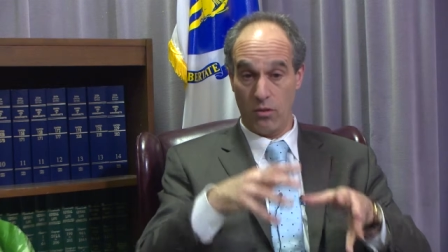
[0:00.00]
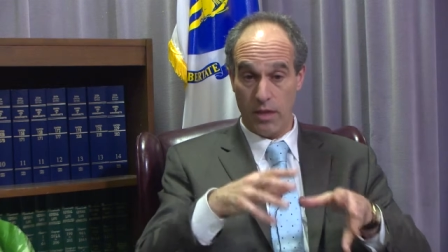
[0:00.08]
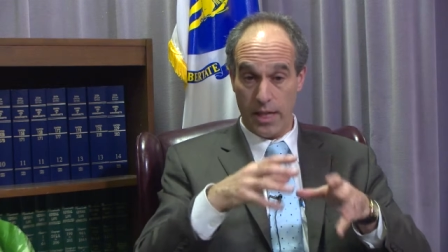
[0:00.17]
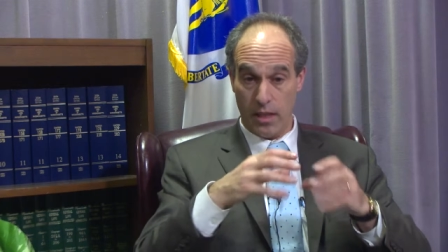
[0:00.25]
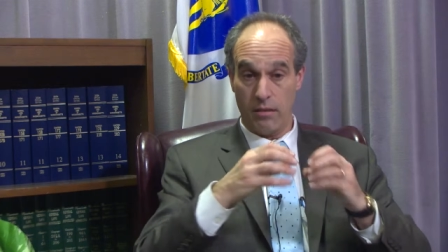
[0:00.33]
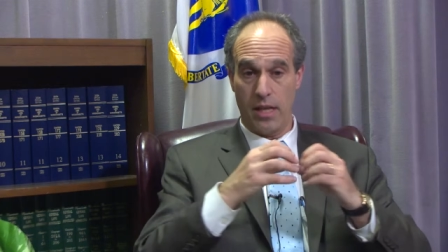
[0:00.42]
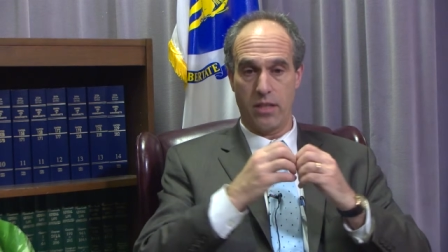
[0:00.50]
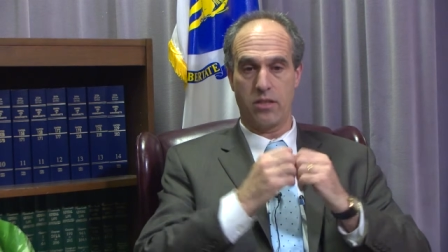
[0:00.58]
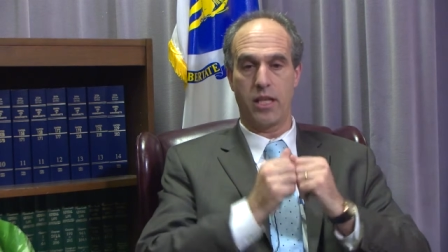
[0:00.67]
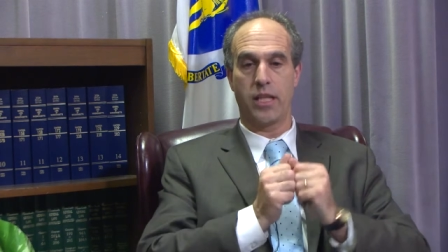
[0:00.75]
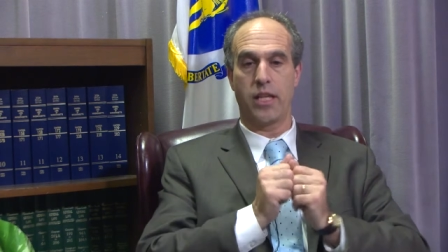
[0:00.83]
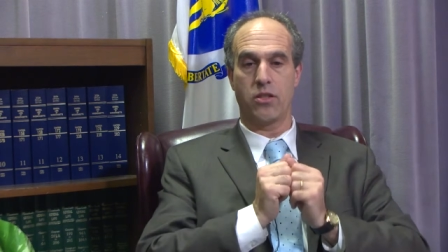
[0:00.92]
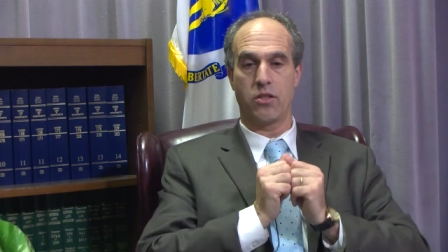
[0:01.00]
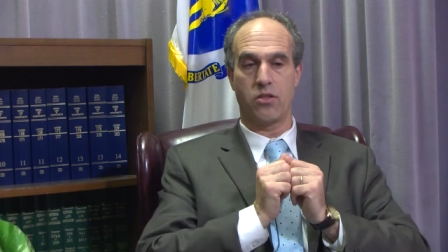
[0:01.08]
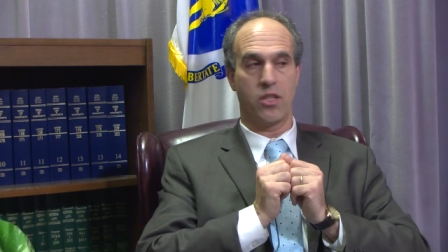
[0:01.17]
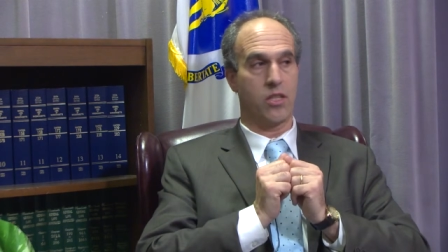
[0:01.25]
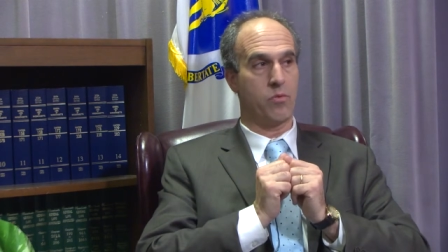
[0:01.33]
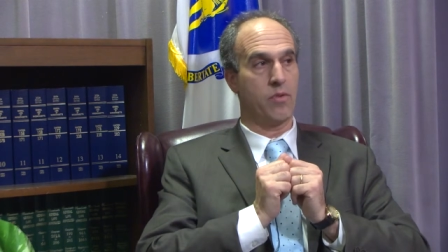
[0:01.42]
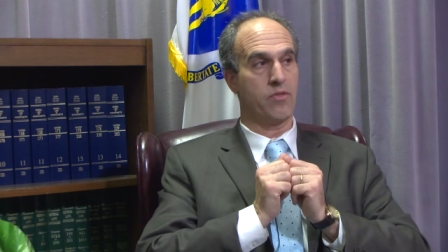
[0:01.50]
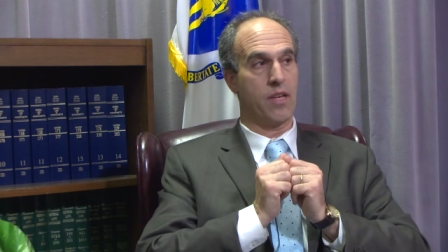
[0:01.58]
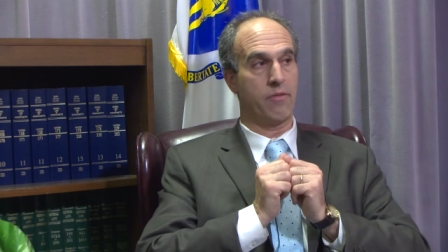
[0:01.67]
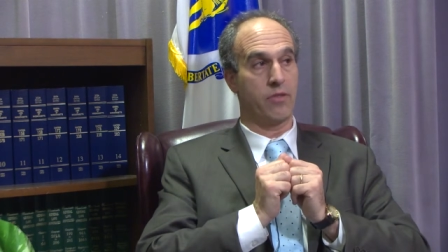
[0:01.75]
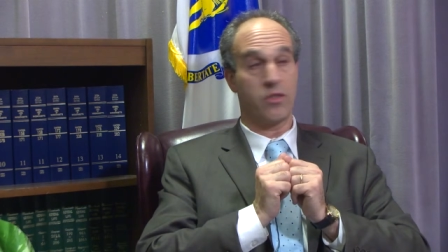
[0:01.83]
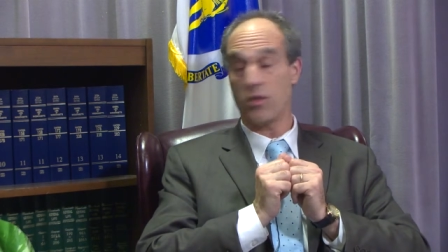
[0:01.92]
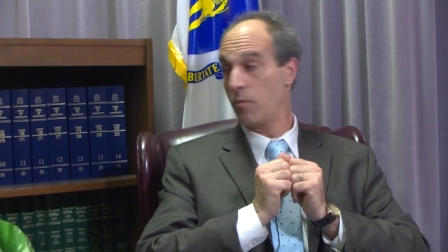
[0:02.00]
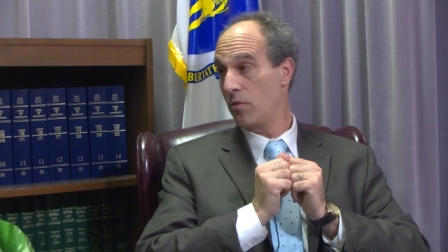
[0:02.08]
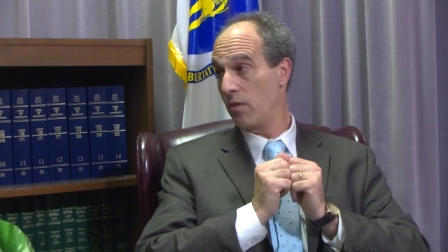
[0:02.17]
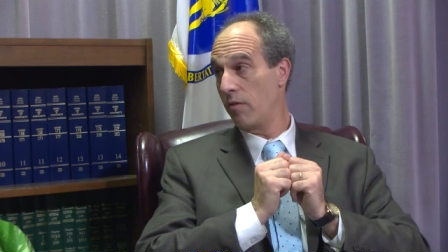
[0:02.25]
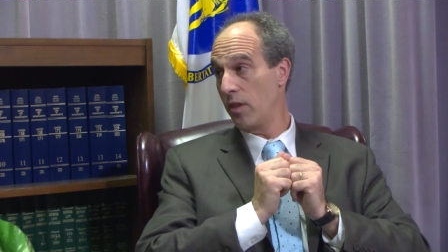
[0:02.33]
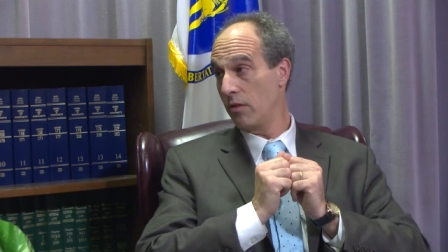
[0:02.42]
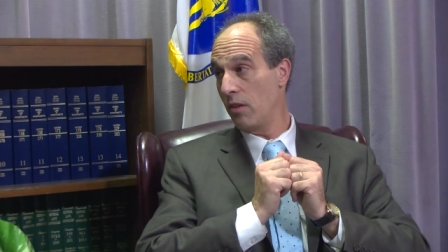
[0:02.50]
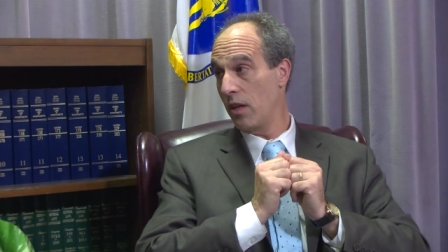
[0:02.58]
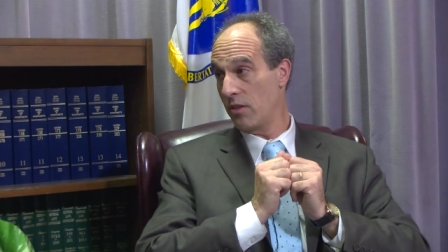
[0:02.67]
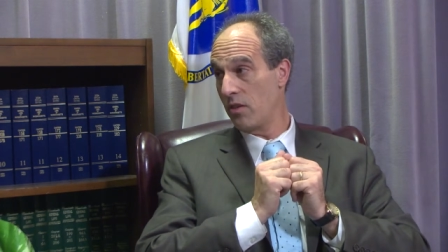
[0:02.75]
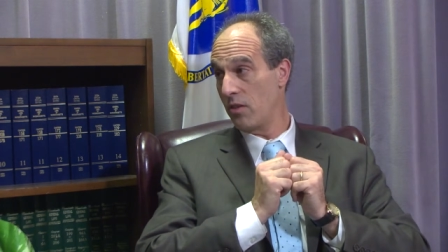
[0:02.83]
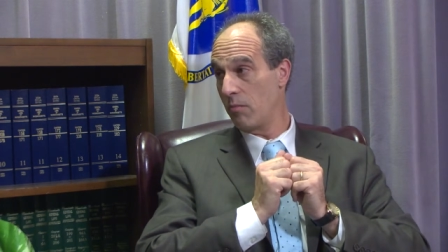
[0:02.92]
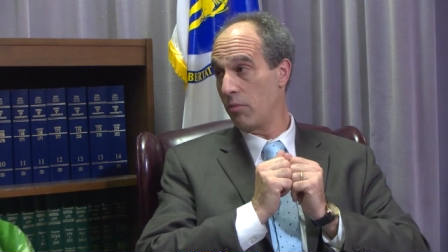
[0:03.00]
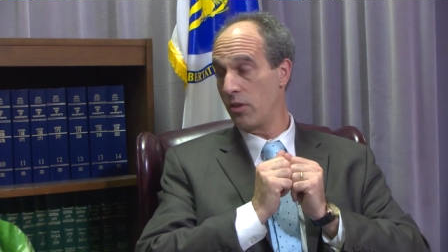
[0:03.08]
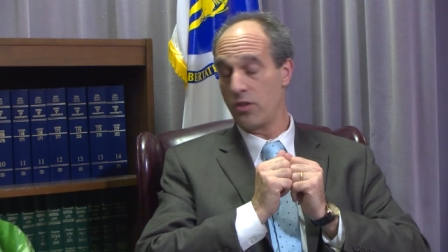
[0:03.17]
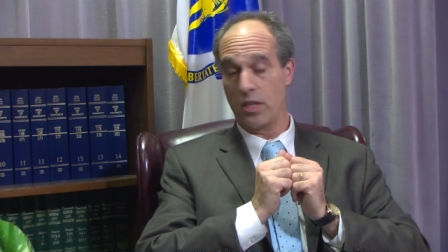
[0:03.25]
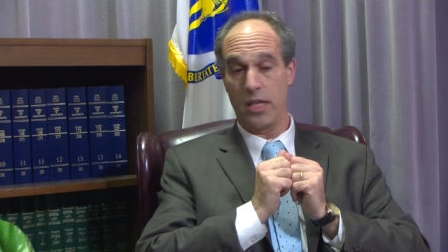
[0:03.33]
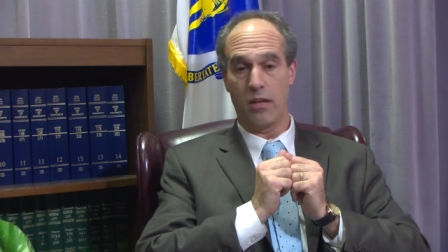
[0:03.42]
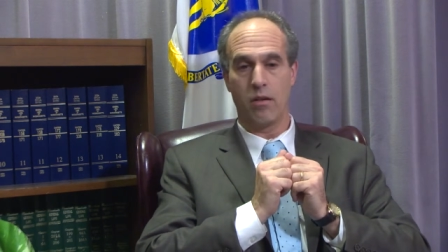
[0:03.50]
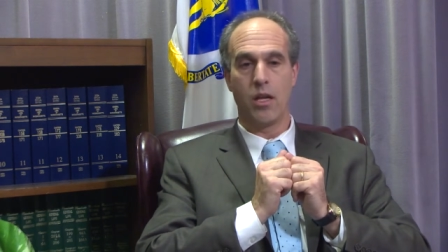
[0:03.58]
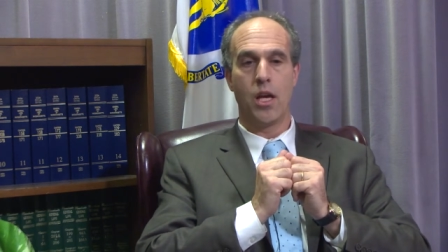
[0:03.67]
like a lot of state agencies, we've suffered some severe losses in personnel.